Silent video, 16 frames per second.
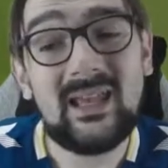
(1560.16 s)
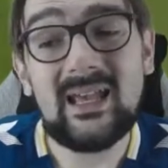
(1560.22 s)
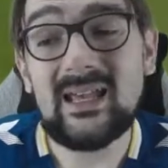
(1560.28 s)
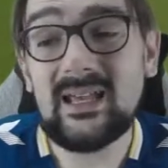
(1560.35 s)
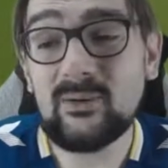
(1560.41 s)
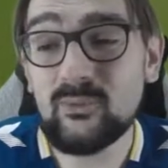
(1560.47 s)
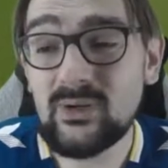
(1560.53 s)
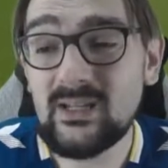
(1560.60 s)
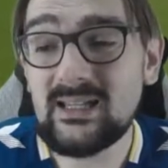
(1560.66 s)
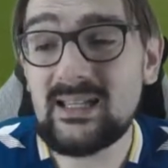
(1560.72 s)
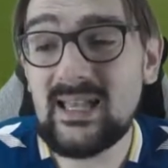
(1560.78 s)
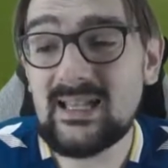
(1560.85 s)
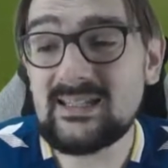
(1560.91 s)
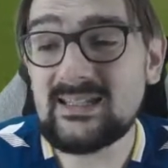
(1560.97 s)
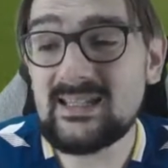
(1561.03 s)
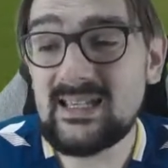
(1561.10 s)
It really
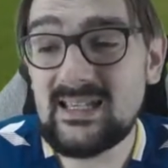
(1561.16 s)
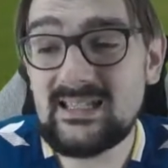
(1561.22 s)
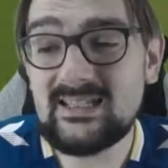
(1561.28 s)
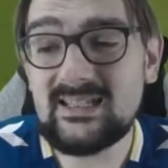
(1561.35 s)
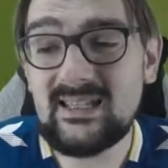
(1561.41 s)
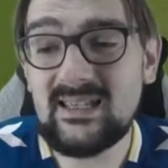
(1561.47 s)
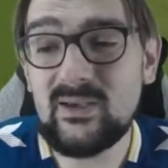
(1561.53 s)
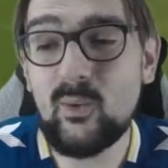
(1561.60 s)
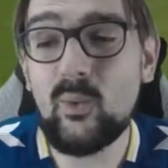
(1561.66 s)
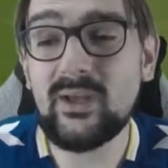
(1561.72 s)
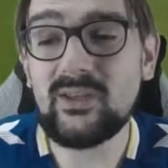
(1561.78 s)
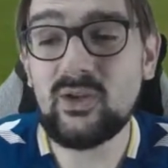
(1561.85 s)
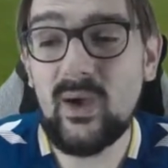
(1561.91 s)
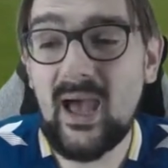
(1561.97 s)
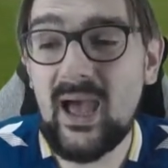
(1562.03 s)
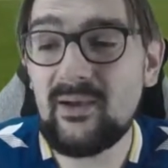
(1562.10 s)
gets easy when
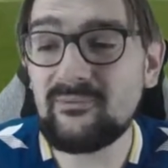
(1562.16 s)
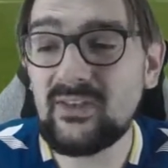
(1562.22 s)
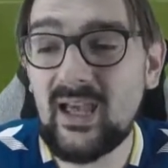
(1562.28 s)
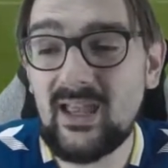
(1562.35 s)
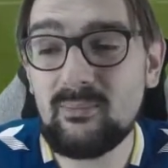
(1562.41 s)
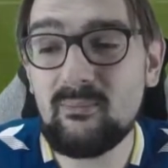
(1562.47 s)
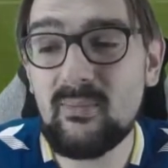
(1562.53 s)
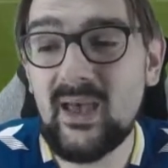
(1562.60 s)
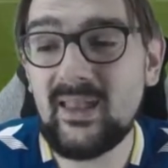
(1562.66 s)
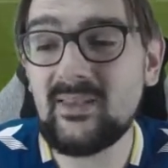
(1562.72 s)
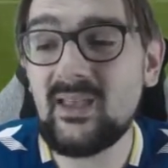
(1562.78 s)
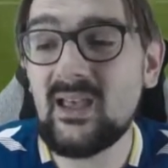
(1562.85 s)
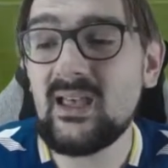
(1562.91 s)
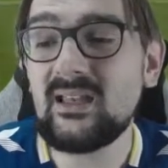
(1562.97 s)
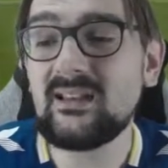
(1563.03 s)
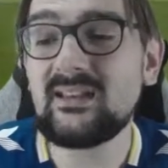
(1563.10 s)
you have 10 men.
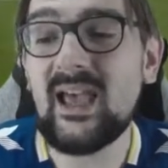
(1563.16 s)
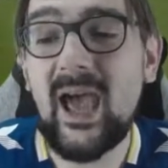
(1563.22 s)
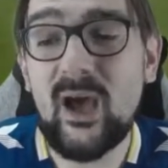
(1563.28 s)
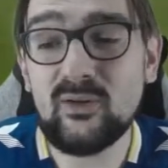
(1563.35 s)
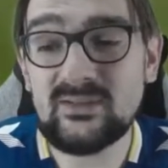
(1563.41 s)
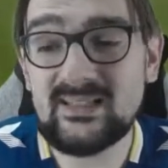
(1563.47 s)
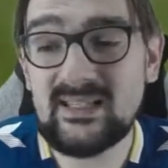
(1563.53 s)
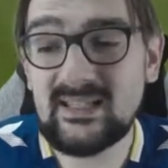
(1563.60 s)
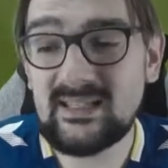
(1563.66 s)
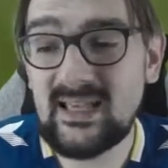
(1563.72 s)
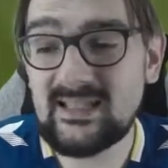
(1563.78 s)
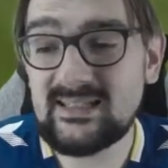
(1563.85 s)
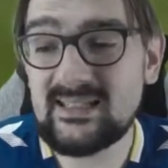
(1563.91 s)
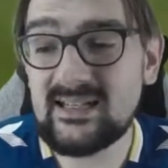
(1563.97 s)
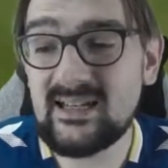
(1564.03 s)
Townsend gets